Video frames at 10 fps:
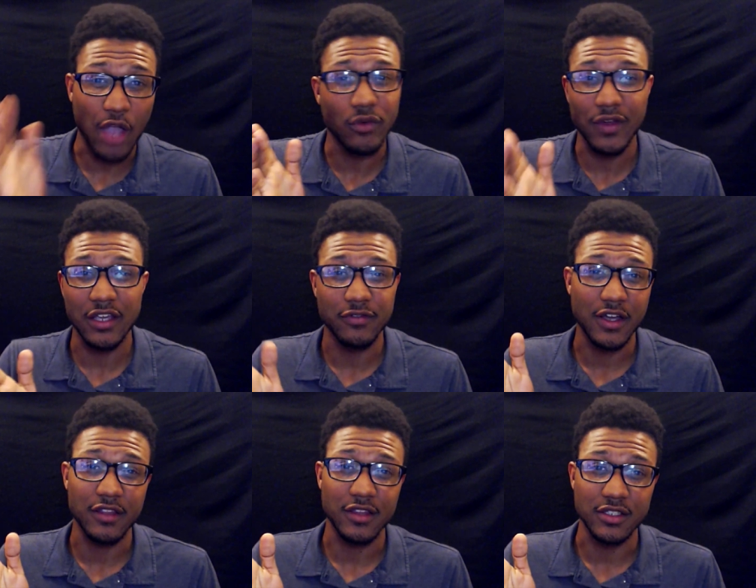aggravating
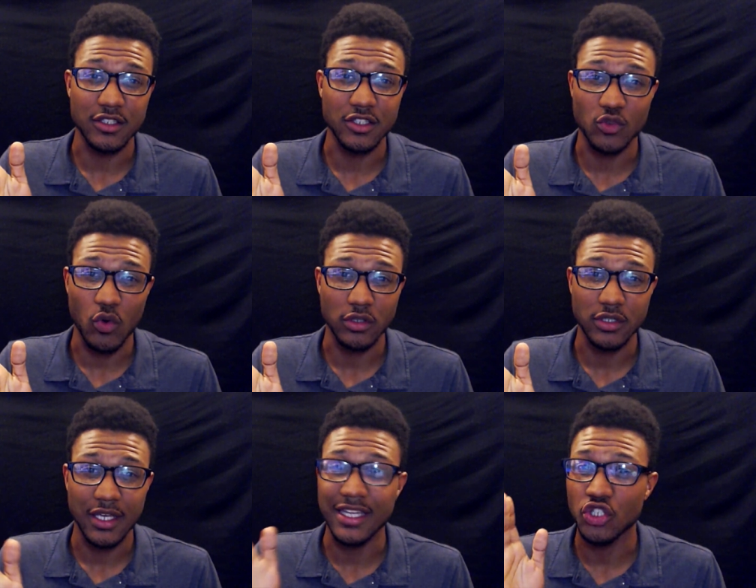fucking things in this
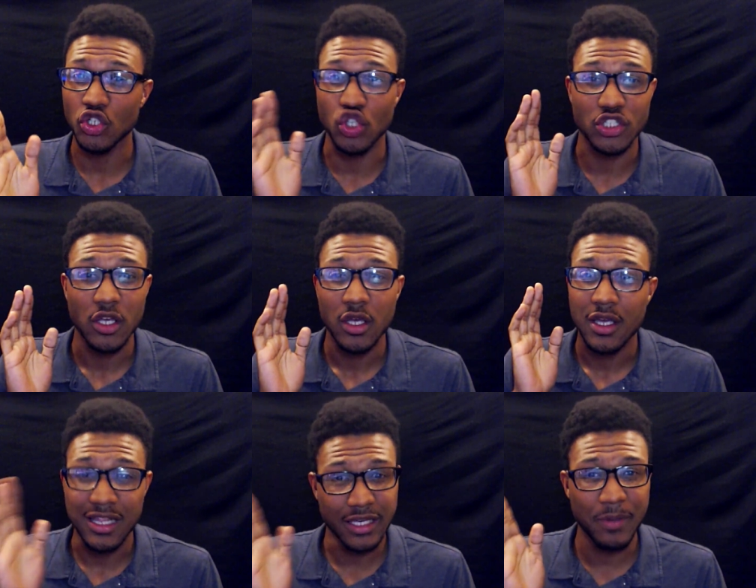world, is just
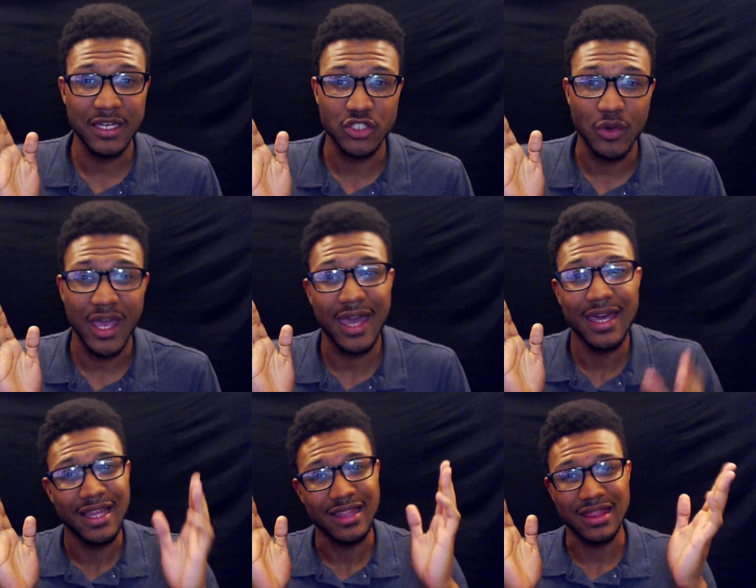clickbait is okay,